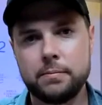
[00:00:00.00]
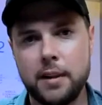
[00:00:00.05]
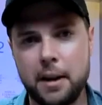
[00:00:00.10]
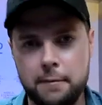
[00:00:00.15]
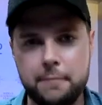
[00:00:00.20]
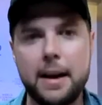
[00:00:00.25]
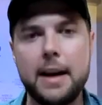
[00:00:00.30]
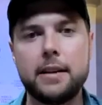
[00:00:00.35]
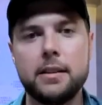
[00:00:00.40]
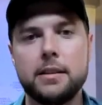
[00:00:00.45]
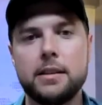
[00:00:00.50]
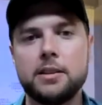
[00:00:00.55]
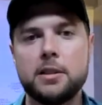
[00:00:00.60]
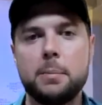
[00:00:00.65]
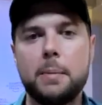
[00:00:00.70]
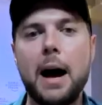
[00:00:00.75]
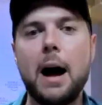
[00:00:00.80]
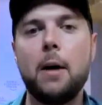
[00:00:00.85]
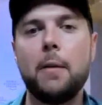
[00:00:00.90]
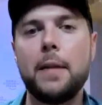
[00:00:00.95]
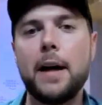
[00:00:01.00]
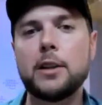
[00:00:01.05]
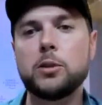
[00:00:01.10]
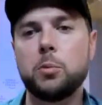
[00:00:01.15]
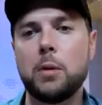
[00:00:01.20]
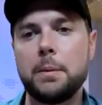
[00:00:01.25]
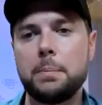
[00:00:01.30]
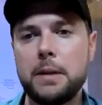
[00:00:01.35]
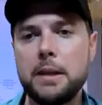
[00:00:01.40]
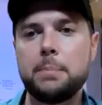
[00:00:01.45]
event is about. That's
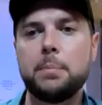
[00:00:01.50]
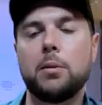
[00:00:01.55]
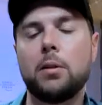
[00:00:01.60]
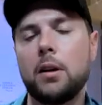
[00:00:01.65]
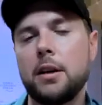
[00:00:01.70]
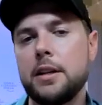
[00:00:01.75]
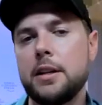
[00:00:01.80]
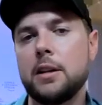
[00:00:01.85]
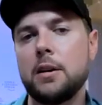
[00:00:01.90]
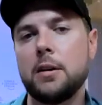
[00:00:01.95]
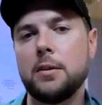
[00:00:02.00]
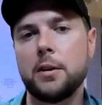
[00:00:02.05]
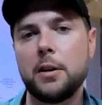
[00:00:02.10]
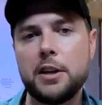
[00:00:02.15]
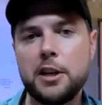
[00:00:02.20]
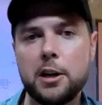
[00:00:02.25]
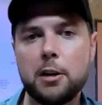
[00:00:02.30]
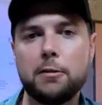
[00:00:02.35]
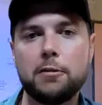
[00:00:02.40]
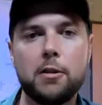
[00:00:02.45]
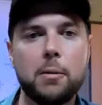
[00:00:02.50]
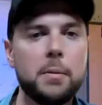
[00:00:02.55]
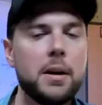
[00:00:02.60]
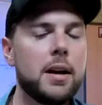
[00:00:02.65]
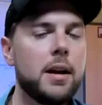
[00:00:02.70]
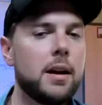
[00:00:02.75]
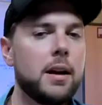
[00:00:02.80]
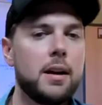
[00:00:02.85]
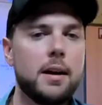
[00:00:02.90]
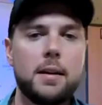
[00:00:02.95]
why people are here and they're here from
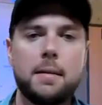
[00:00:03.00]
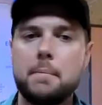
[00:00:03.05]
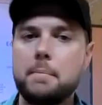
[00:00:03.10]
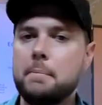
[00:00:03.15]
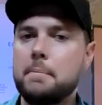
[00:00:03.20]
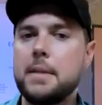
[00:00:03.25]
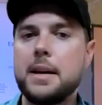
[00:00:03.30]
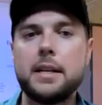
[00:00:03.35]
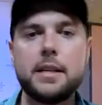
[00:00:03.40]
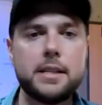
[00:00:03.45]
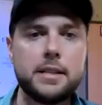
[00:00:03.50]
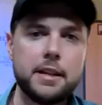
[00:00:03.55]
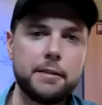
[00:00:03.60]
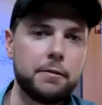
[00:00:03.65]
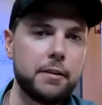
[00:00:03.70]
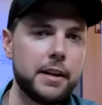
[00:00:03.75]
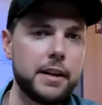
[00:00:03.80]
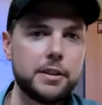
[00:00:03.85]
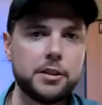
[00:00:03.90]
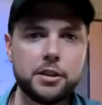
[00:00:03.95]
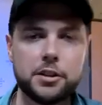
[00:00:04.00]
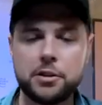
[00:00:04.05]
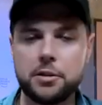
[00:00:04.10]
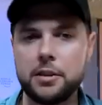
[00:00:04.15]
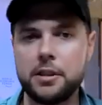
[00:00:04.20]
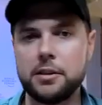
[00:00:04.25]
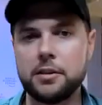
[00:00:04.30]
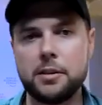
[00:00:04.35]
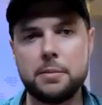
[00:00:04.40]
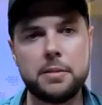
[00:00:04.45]
many different
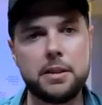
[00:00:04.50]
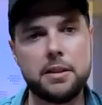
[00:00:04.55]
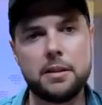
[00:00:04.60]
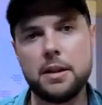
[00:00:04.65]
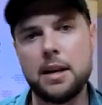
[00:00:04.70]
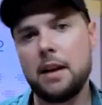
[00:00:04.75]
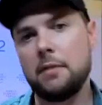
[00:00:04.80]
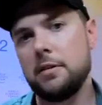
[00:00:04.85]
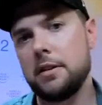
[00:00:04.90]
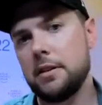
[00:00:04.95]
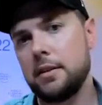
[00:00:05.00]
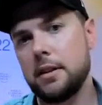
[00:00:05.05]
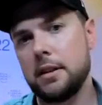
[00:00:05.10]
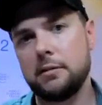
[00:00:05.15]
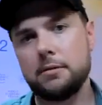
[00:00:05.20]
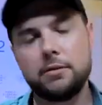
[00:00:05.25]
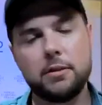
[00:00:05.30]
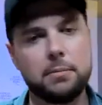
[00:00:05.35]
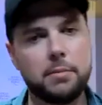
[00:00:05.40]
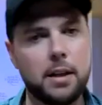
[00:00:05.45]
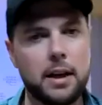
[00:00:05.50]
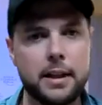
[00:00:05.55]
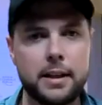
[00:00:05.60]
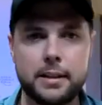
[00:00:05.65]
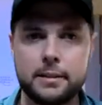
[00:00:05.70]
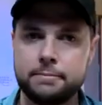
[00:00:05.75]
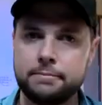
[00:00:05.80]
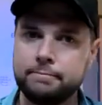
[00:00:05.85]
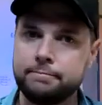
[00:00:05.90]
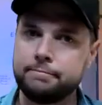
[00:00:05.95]
industries. I mean, everything from
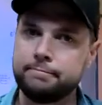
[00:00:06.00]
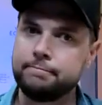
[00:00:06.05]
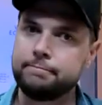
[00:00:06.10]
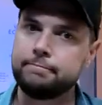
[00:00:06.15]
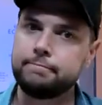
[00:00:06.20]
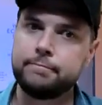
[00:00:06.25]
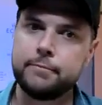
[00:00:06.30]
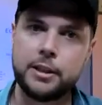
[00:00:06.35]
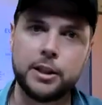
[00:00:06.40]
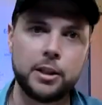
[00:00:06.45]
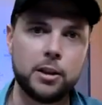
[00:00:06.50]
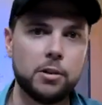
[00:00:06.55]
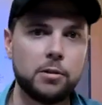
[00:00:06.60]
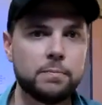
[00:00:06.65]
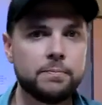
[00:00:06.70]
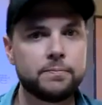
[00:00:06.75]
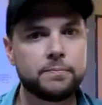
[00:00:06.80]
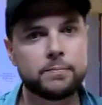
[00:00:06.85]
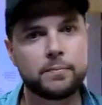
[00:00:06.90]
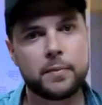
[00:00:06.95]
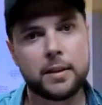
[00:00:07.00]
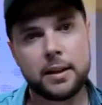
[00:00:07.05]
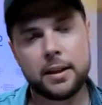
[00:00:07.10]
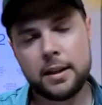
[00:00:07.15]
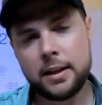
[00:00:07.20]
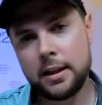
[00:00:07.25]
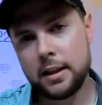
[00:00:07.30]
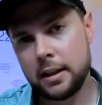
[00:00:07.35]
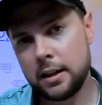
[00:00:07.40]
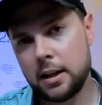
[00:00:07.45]
like, you know,
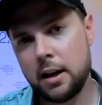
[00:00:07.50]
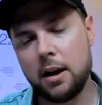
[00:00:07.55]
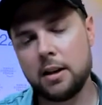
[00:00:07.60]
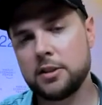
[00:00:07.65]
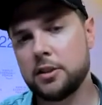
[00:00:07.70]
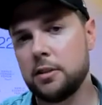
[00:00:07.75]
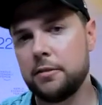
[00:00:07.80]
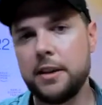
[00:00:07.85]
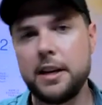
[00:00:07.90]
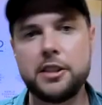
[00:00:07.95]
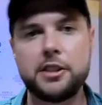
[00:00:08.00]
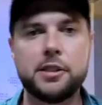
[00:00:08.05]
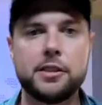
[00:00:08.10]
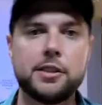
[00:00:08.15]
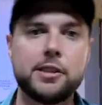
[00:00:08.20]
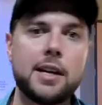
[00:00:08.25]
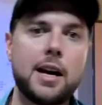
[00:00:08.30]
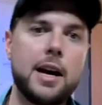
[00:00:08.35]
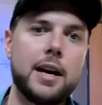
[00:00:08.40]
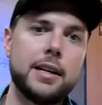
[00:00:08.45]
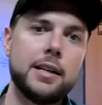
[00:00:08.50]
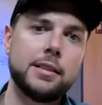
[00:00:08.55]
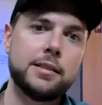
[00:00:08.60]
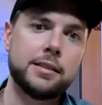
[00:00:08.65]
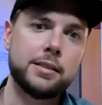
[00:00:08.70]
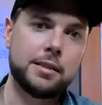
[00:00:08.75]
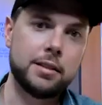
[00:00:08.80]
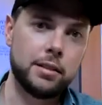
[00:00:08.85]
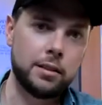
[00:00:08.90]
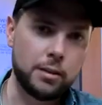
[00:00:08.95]
conservation
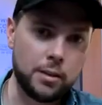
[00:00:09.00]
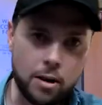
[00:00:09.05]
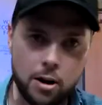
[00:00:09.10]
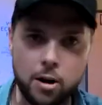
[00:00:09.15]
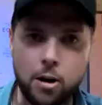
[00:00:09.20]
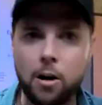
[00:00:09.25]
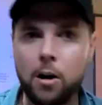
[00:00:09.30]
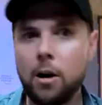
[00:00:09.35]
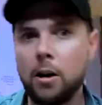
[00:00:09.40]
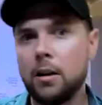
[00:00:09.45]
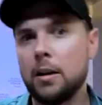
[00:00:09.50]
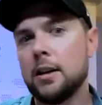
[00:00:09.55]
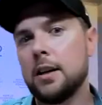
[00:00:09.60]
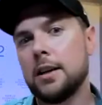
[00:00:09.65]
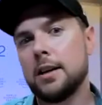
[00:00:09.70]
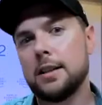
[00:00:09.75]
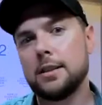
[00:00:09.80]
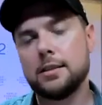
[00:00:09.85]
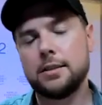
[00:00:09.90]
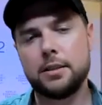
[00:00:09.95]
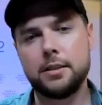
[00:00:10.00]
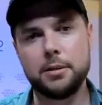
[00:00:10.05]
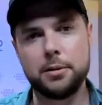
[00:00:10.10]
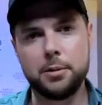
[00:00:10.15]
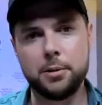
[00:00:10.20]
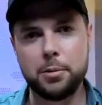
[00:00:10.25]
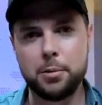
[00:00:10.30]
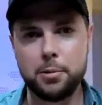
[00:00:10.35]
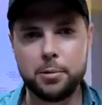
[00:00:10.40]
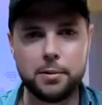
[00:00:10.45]
science to law
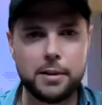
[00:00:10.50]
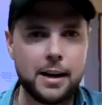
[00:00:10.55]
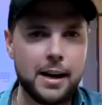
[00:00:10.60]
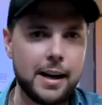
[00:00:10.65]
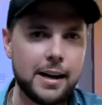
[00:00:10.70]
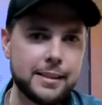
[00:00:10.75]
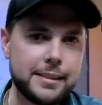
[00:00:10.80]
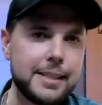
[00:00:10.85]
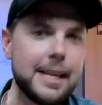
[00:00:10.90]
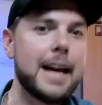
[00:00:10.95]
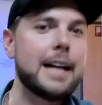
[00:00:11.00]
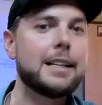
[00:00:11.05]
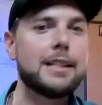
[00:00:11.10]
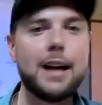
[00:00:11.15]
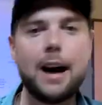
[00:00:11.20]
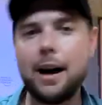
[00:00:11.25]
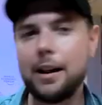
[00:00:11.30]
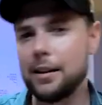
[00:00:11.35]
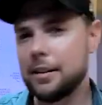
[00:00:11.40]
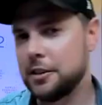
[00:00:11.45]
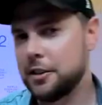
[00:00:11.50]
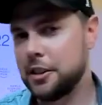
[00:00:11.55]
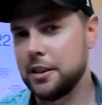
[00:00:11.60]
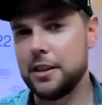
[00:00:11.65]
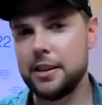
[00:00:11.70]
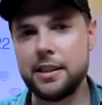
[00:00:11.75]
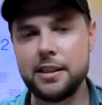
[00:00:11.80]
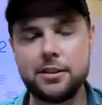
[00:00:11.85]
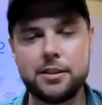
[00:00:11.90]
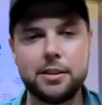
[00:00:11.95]
to uh,
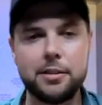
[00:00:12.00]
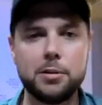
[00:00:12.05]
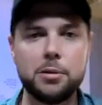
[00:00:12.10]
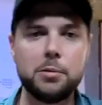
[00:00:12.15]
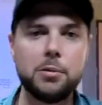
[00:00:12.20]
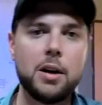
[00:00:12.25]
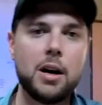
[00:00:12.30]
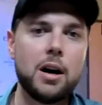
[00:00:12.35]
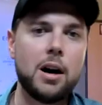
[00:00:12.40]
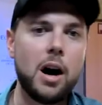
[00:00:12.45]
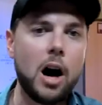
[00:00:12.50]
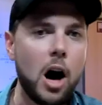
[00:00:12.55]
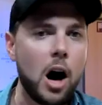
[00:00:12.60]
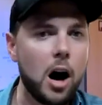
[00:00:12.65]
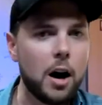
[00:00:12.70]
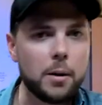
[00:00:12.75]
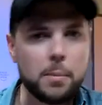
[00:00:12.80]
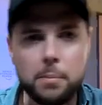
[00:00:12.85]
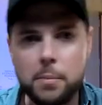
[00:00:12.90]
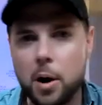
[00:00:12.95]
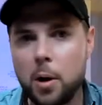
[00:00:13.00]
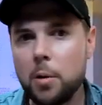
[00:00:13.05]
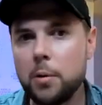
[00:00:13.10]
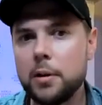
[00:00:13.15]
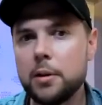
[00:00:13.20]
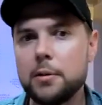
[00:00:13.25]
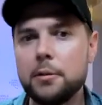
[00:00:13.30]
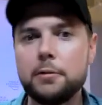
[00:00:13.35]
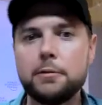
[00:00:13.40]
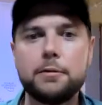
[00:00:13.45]
technology to
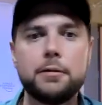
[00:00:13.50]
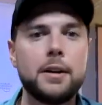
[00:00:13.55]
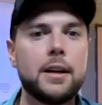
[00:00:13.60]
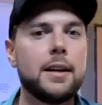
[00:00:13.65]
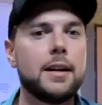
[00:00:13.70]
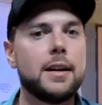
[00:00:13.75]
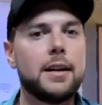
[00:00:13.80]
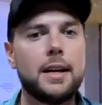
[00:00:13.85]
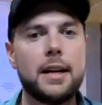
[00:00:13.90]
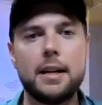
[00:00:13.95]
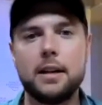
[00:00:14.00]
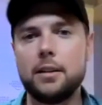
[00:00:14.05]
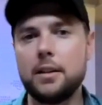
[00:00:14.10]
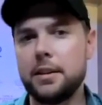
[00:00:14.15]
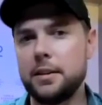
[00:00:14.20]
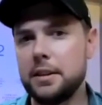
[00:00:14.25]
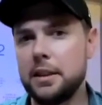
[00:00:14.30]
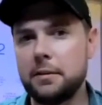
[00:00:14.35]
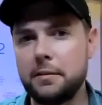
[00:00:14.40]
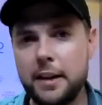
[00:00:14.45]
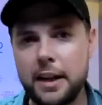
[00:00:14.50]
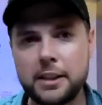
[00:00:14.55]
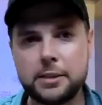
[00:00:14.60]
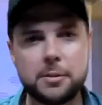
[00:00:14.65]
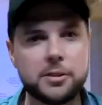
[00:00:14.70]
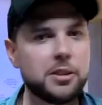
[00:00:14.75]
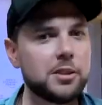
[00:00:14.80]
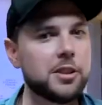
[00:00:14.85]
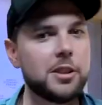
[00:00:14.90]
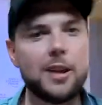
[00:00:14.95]
automotive and, and the
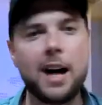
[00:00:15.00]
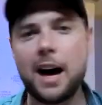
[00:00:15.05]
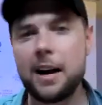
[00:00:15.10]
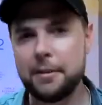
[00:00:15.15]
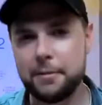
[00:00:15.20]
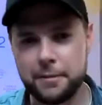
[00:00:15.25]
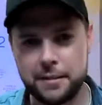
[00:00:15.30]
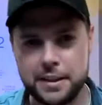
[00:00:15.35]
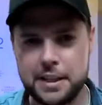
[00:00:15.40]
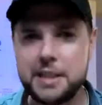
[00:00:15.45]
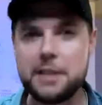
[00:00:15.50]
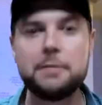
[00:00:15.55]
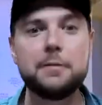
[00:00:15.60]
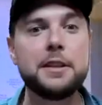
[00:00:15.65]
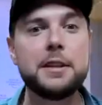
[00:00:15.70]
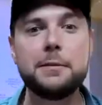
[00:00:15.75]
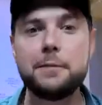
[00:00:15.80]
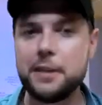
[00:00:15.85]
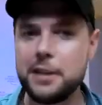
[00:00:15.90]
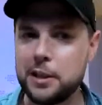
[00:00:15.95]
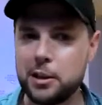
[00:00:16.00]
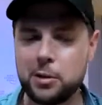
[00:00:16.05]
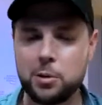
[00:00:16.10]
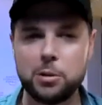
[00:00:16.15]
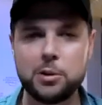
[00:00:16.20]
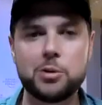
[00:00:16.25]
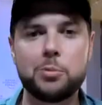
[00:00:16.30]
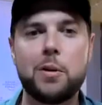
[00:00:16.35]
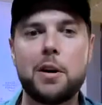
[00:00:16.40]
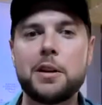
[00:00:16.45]
advancements. There's a lot of EV
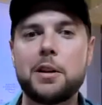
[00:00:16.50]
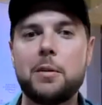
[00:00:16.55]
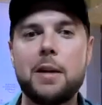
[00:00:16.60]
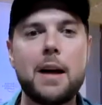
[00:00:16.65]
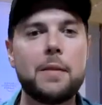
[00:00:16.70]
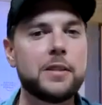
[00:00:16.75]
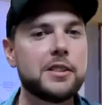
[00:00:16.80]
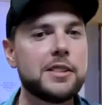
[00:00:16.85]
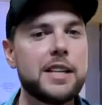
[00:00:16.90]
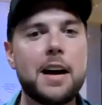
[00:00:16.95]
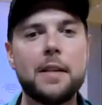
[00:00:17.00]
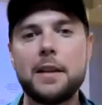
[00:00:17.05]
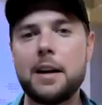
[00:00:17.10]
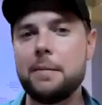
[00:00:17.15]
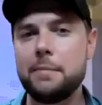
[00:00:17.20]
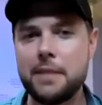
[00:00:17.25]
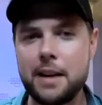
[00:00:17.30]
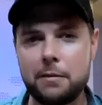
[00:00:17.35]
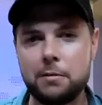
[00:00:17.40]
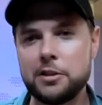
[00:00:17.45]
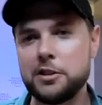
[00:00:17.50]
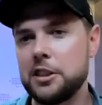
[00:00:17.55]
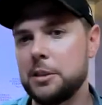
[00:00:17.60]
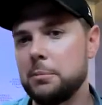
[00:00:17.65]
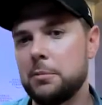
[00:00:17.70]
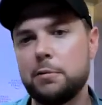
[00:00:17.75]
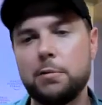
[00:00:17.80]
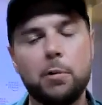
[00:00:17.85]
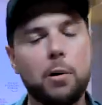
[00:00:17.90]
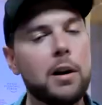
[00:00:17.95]
vehicles running around this town that I've never seen
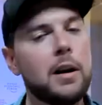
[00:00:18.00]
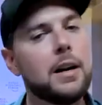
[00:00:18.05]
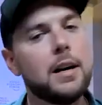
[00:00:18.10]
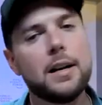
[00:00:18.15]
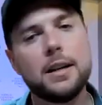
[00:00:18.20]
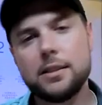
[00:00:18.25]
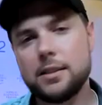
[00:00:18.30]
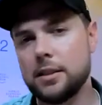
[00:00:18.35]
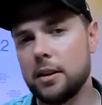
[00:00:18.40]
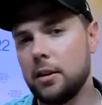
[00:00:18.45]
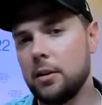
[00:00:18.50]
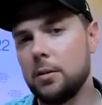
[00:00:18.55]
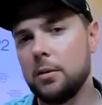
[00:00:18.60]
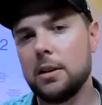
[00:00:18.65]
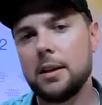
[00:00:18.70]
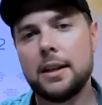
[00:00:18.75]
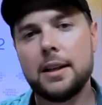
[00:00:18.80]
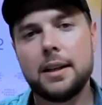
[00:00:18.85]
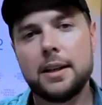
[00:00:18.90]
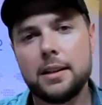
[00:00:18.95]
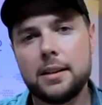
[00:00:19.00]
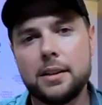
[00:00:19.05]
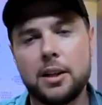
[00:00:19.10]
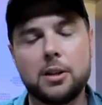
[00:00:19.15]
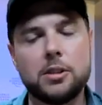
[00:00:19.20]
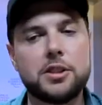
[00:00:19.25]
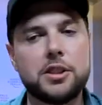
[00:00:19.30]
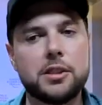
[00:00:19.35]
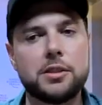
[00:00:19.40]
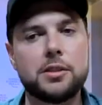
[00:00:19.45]
before. So
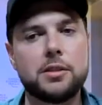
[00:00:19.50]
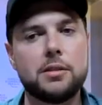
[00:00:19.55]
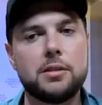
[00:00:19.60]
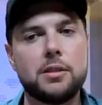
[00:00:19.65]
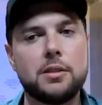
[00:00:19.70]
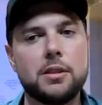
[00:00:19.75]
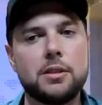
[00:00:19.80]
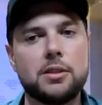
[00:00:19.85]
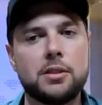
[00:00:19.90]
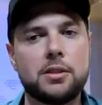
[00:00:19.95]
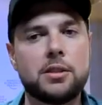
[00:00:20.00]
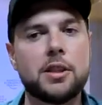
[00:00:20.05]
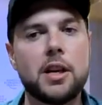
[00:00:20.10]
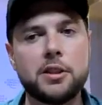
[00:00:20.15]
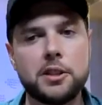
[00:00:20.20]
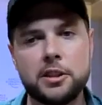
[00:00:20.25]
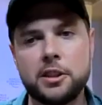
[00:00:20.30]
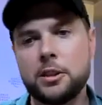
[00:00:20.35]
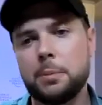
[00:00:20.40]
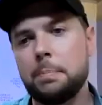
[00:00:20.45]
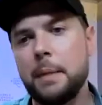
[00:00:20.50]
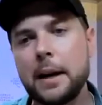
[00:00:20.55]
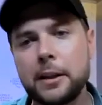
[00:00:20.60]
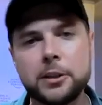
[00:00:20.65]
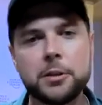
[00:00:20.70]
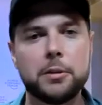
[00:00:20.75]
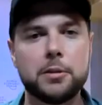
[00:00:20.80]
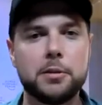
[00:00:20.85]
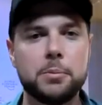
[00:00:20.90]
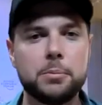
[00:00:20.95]
there's just such a
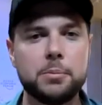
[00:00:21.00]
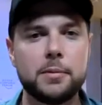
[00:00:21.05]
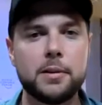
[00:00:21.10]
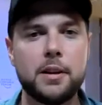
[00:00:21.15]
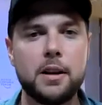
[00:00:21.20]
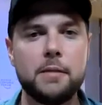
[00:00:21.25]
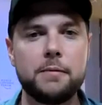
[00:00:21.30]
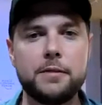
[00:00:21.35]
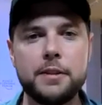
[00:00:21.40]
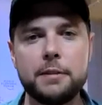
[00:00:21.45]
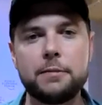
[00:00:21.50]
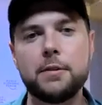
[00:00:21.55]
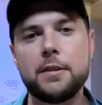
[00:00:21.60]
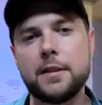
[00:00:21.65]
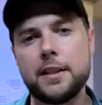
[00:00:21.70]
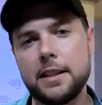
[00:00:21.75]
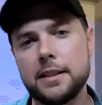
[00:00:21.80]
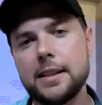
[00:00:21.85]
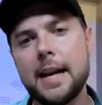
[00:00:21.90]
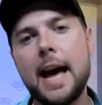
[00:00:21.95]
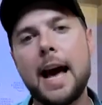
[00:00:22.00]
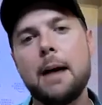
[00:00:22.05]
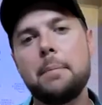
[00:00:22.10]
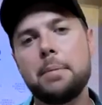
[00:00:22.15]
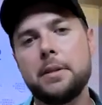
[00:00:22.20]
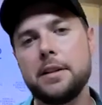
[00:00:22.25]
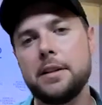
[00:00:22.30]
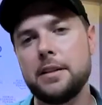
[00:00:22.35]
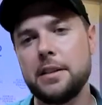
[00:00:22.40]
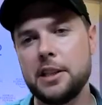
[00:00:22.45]
spectrum of different things
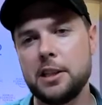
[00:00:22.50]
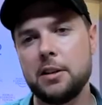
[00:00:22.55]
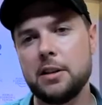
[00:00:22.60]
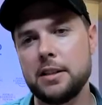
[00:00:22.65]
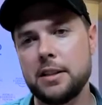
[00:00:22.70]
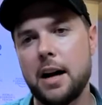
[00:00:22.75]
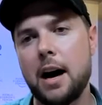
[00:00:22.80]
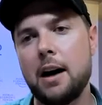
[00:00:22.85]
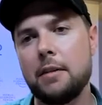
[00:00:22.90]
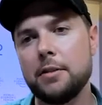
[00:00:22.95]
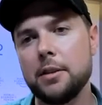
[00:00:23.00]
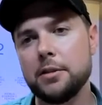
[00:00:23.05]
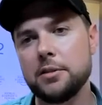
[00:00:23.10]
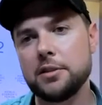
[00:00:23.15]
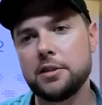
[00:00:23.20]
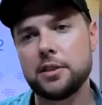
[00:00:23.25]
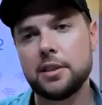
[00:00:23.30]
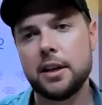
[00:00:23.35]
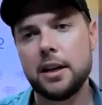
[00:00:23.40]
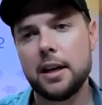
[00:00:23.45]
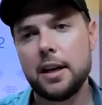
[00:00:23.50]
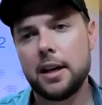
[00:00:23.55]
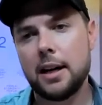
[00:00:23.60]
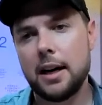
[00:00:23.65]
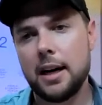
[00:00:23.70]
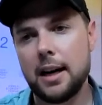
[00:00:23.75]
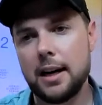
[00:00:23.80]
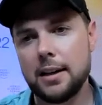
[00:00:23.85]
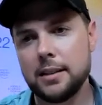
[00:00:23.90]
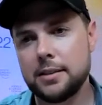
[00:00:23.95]
happening here at Davos.
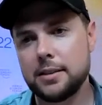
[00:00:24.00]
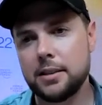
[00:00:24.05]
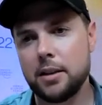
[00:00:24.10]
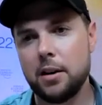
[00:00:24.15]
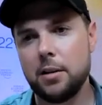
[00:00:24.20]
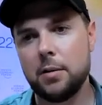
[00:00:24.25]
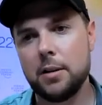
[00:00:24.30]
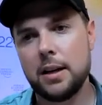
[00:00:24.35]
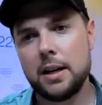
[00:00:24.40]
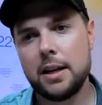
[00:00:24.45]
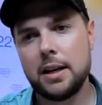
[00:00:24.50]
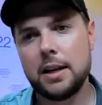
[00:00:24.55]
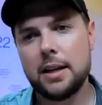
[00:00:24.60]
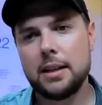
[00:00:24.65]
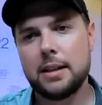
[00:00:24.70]
Uh, so